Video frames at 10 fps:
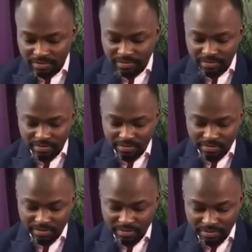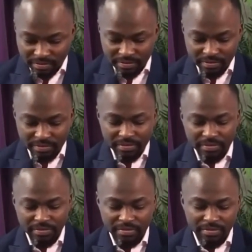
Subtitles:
No one is speaking in this clip.